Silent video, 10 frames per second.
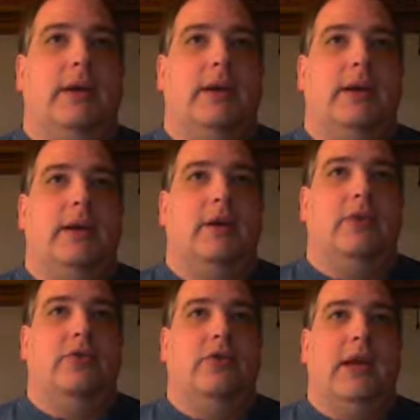add our
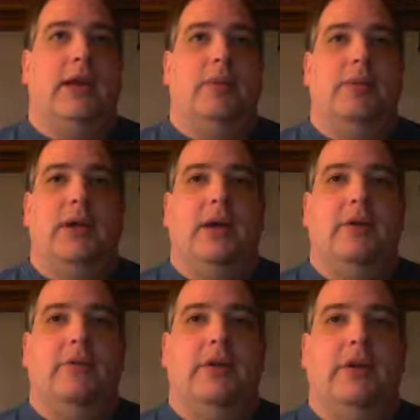chat API
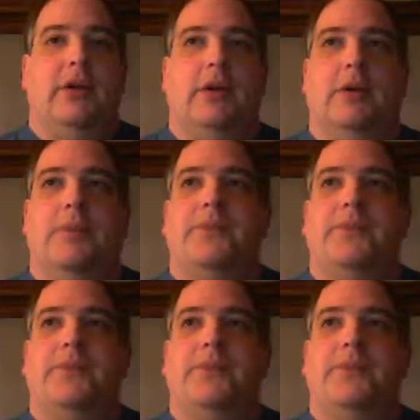over here.